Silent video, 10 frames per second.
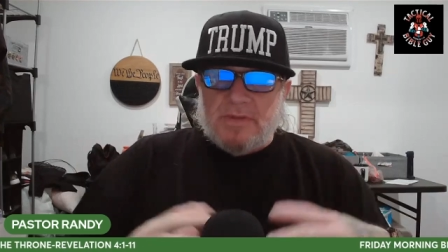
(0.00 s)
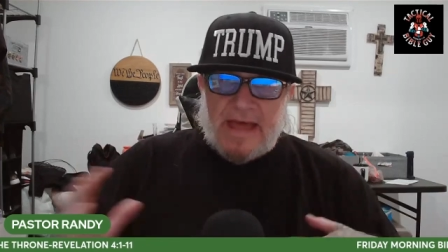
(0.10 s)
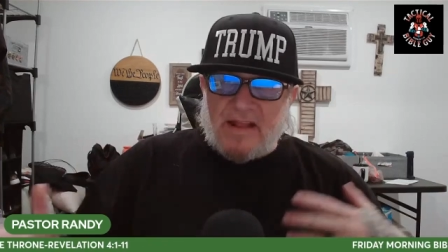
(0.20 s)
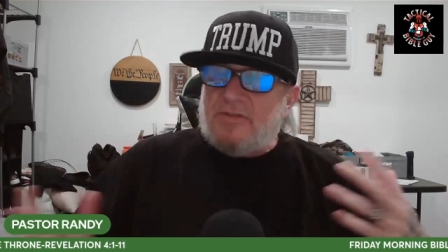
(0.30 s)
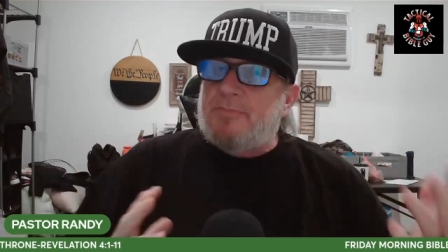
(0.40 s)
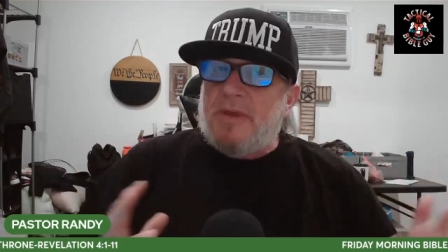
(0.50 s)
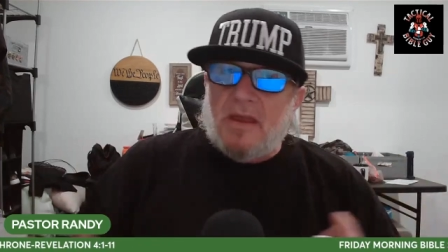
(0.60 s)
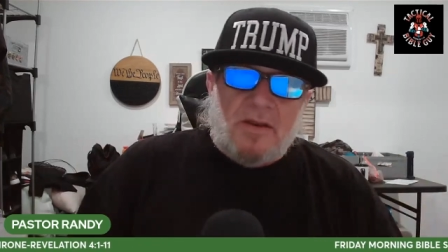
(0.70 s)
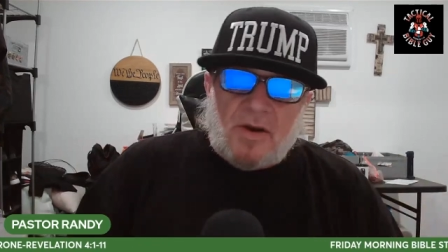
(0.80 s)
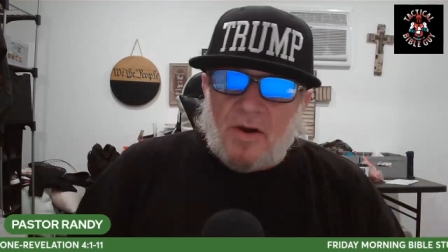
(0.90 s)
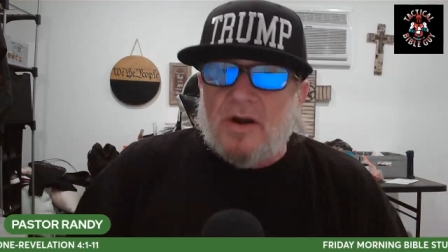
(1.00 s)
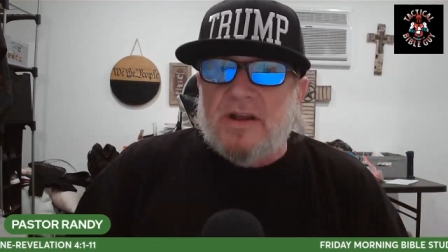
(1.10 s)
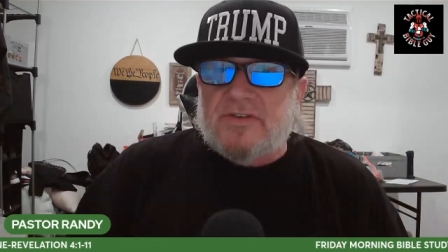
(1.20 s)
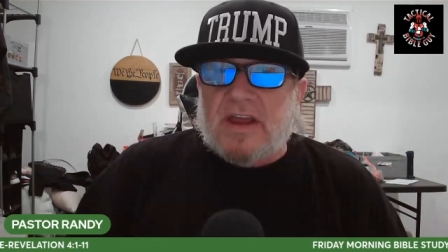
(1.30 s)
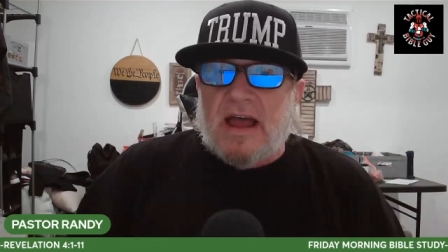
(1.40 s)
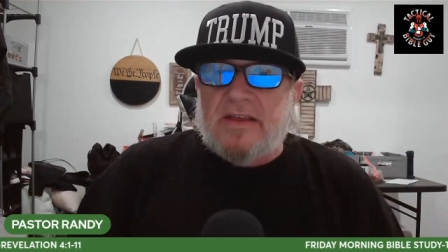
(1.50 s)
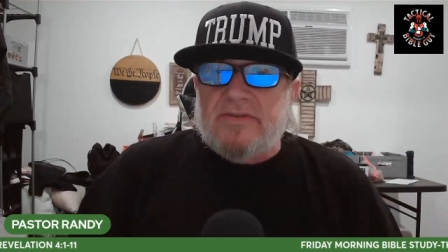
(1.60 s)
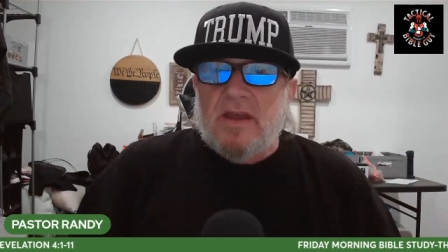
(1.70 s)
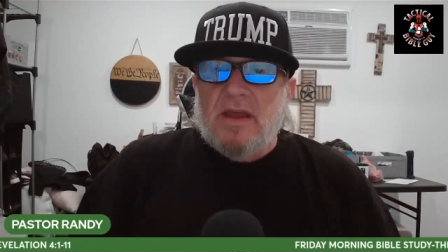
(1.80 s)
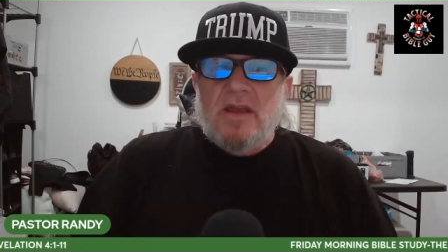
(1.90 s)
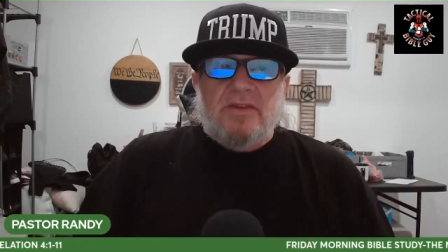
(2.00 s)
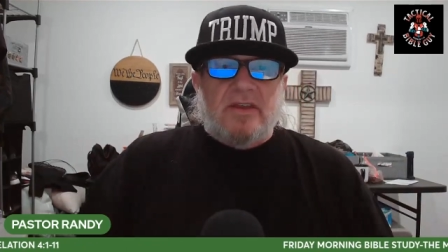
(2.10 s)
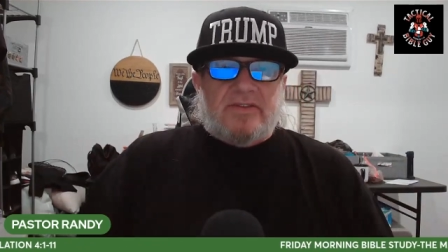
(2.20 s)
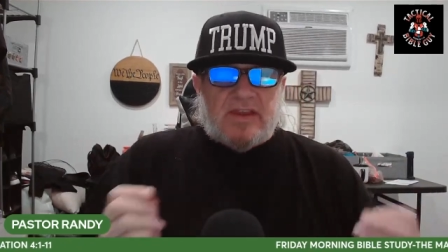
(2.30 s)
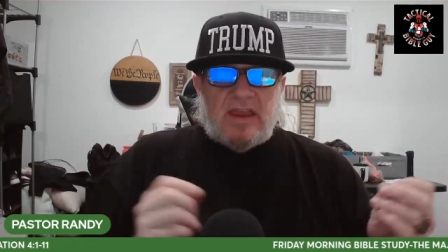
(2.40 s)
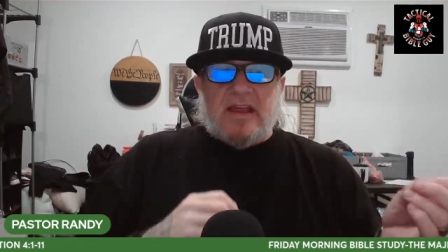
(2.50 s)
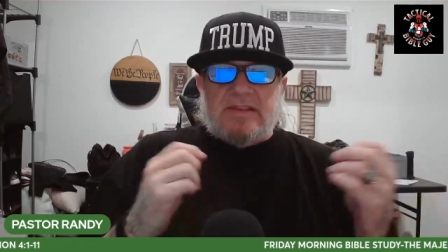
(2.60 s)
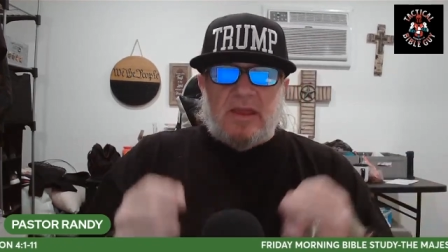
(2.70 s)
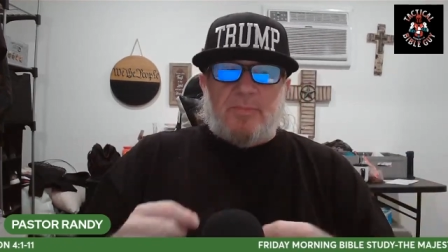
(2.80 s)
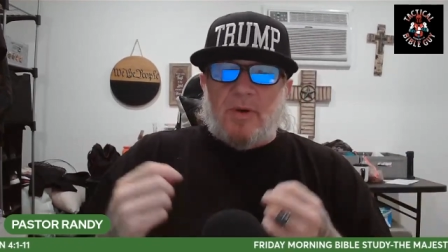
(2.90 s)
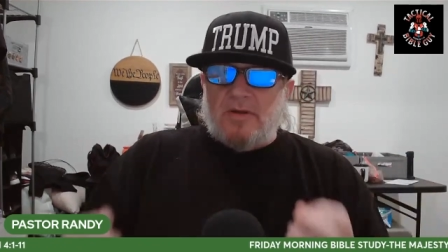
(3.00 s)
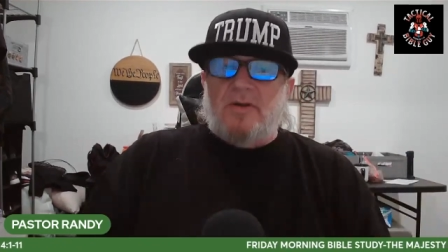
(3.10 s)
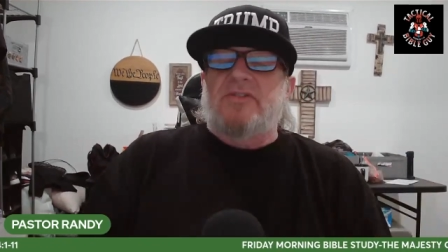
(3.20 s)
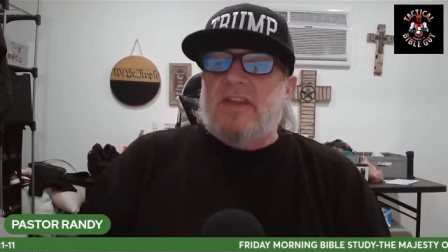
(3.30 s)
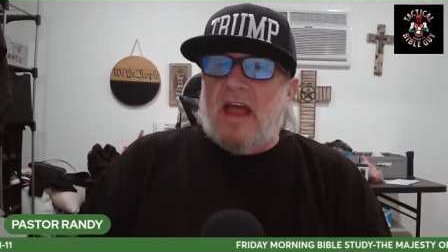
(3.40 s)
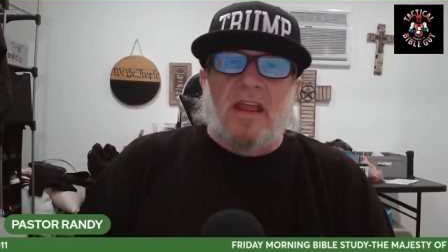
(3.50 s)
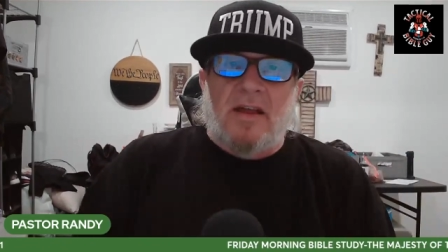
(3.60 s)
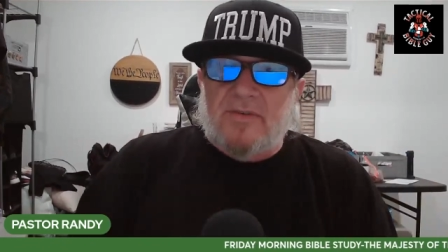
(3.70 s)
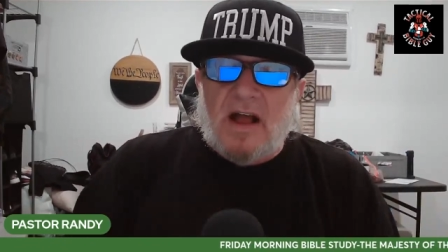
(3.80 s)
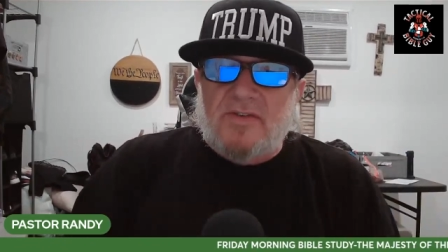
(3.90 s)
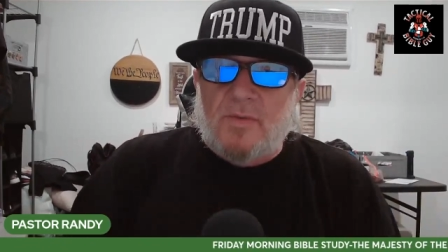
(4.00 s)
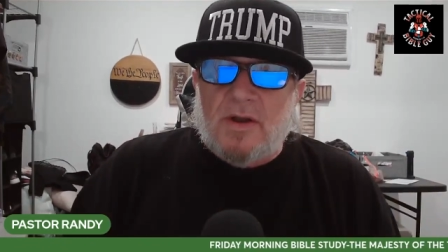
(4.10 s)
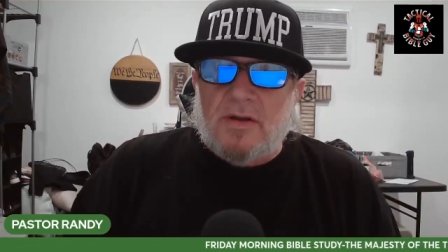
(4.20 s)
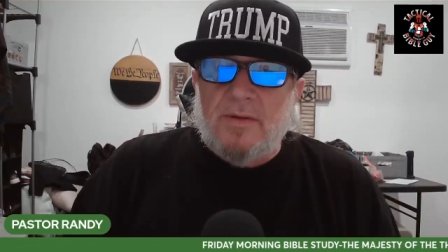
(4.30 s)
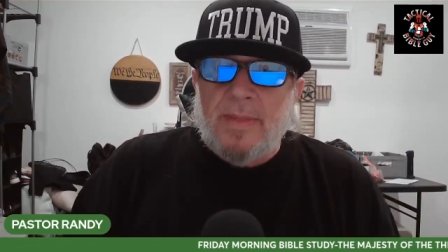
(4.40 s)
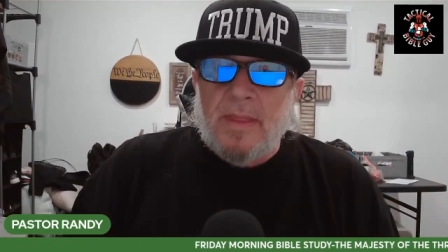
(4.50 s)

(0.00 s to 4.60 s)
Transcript: Let us be encouraged, guys, to seek a deeper understanding of God's will